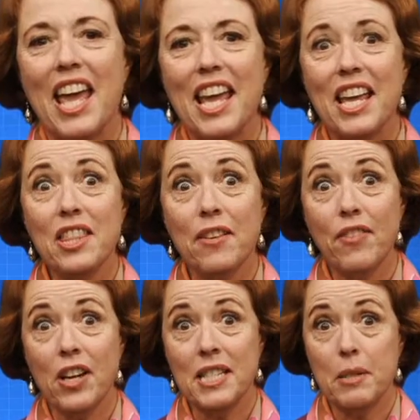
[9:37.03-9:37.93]
In the
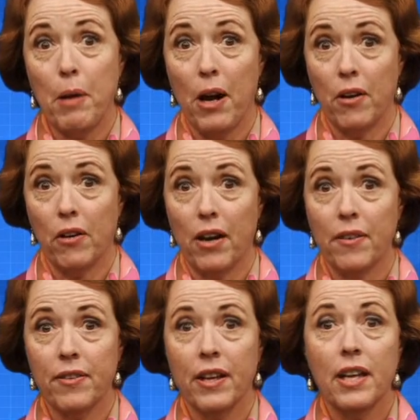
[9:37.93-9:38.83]
first
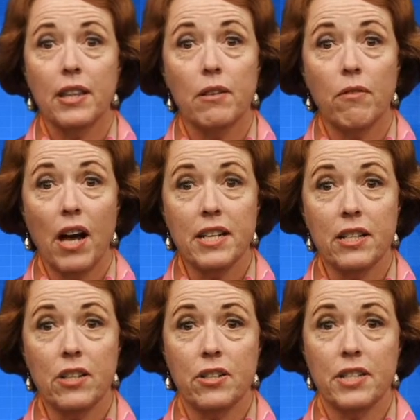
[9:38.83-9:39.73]
paragraph, the writer
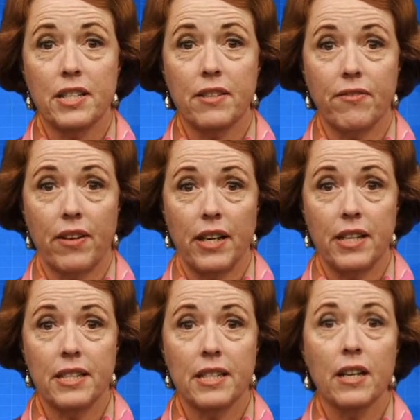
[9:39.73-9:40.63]
uses a
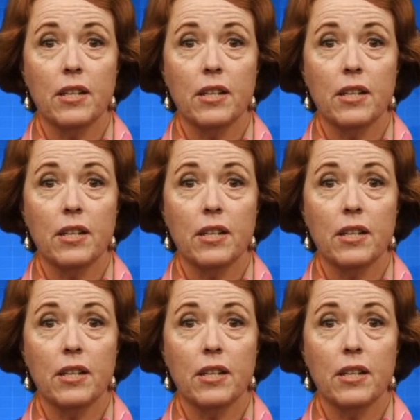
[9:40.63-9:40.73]
phrase